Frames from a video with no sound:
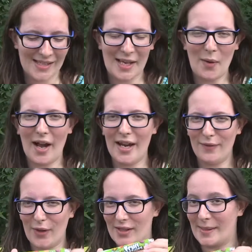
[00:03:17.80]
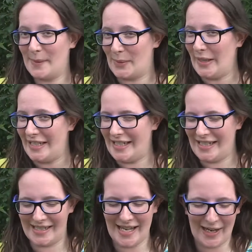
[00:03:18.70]
So I've got some
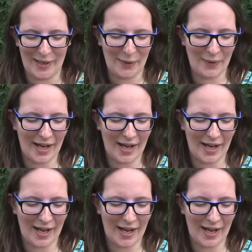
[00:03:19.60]
sweeties now,